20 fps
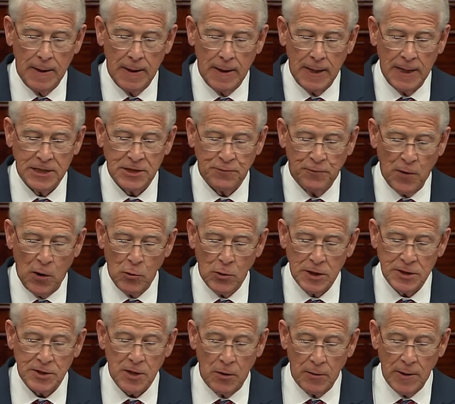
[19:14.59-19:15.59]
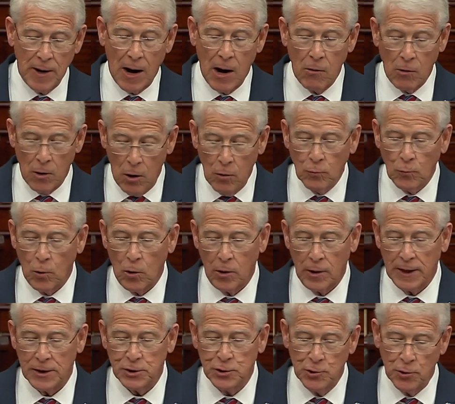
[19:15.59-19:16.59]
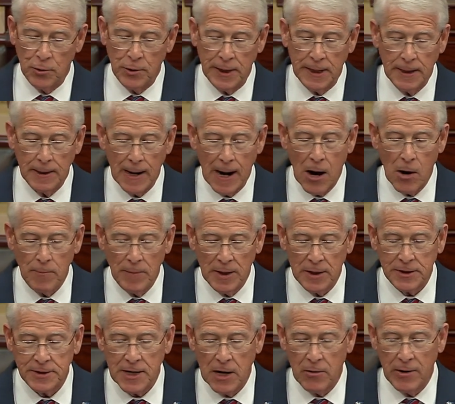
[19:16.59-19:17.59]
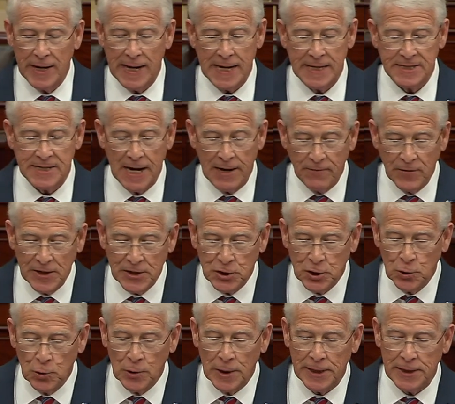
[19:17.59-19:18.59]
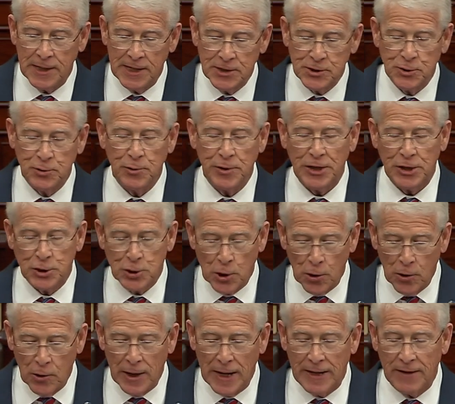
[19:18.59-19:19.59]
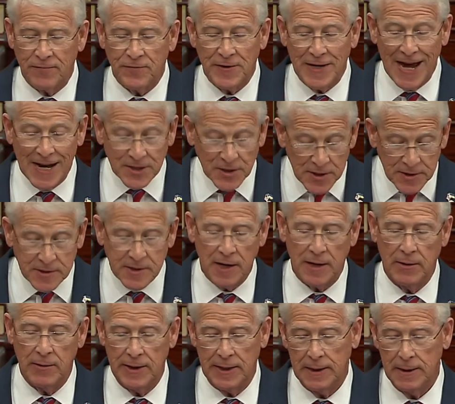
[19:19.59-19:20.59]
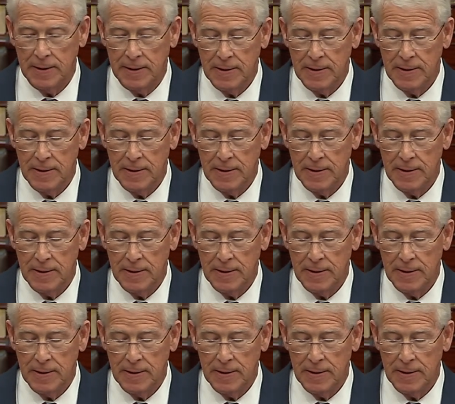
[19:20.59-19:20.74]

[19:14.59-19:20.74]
its focus on our own work, ensuring our military has every tool it needs to deter and, if necessary,